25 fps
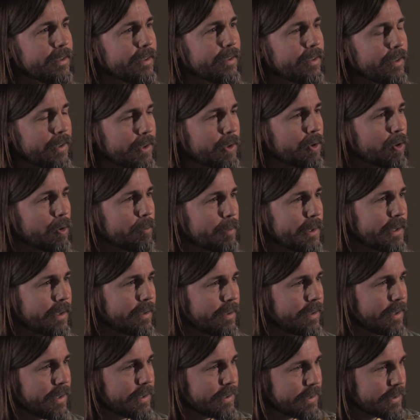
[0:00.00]
they come in
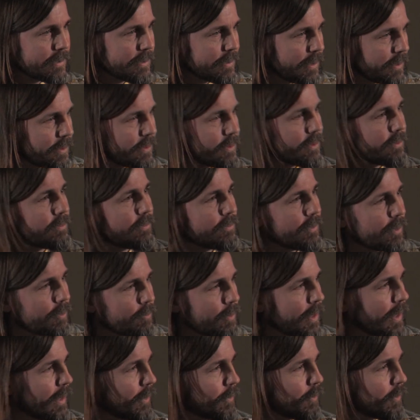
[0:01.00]
and they sit
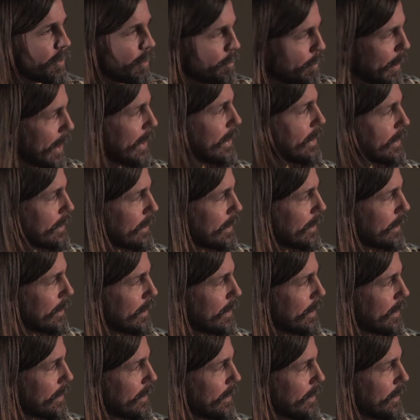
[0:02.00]
around a
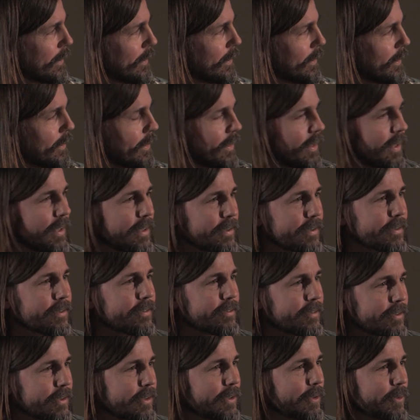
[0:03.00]
painting,
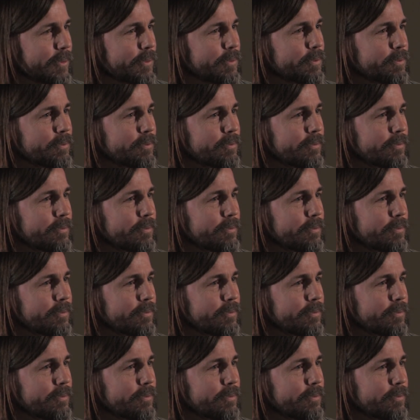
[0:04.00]
and, you know,